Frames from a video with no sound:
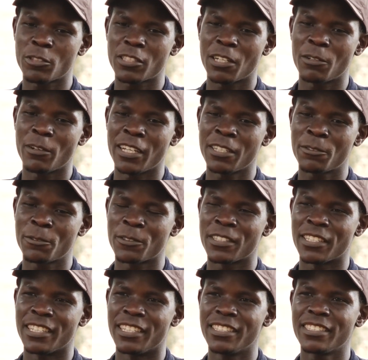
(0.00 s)
What I would like to
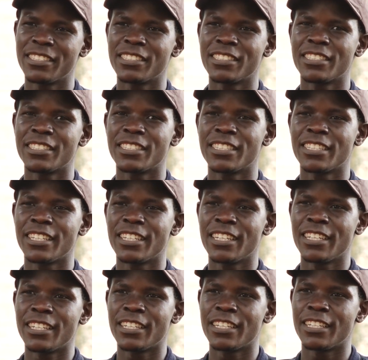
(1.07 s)
say
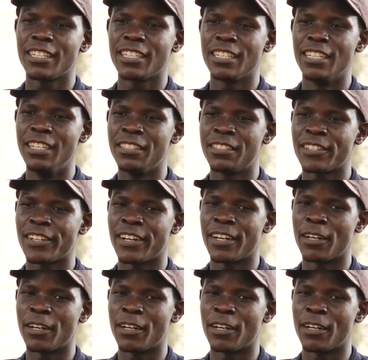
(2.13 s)
is,